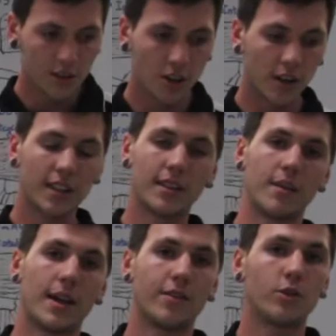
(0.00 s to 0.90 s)
So
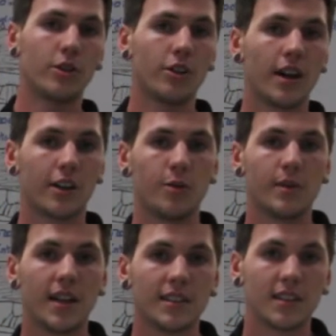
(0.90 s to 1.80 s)
we have two
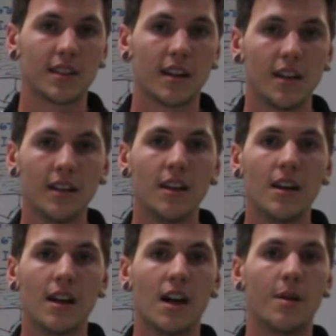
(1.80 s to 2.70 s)
accumulators in the car,
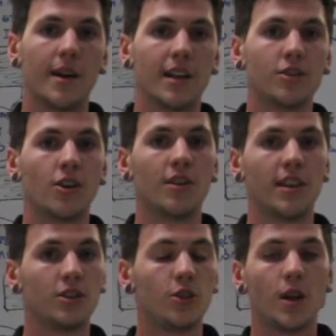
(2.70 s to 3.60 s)
and in total
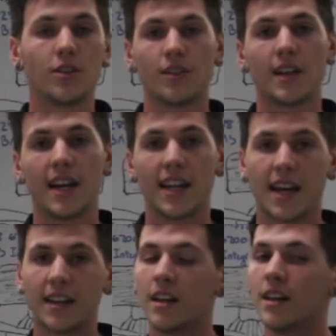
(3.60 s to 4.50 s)
there's
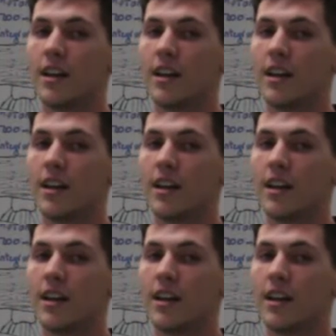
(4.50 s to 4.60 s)
288